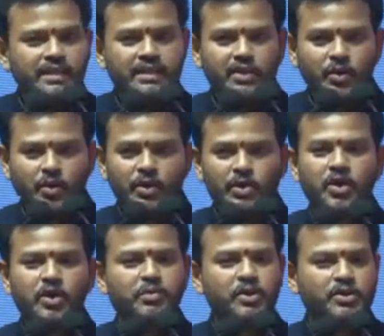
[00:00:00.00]
the whole
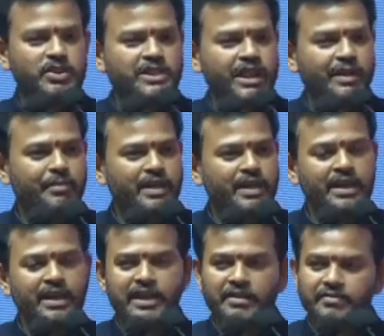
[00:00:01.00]
thought process came in,
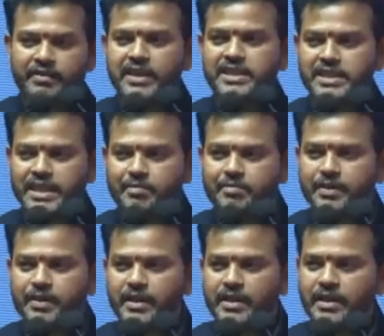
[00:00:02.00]
and at every step,
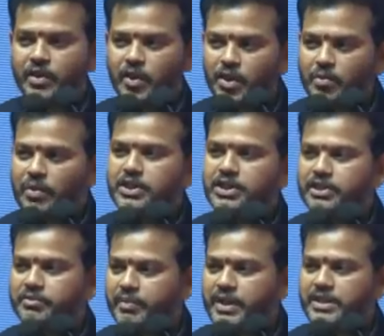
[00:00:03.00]
the Honorable
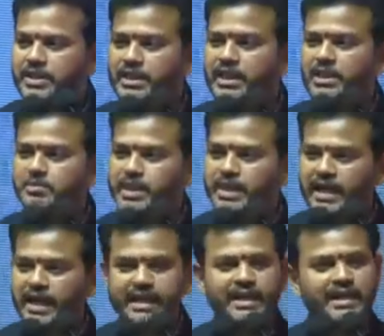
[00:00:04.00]
Chief Minister has been
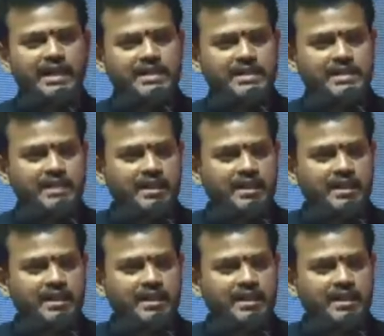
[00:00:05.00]
guiding us,